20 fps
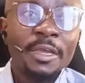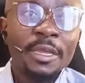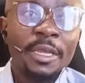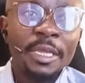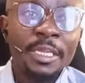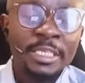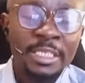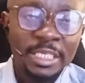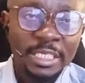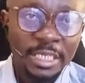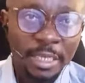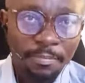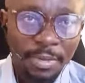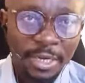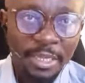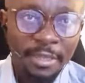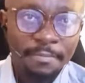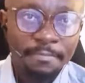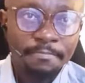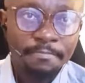
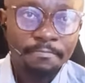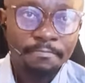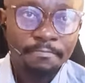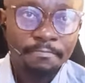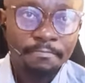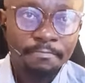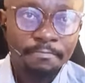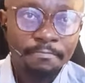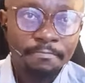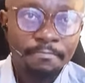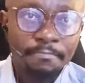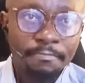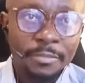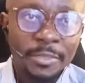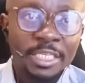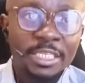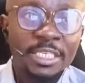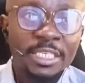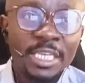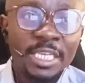discipline,
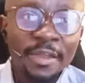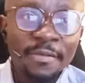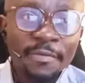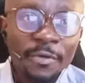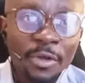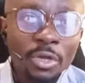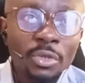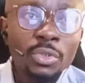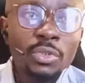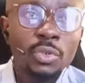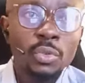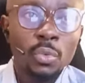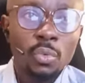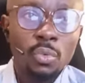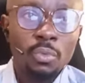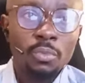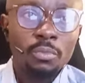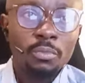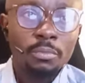self control.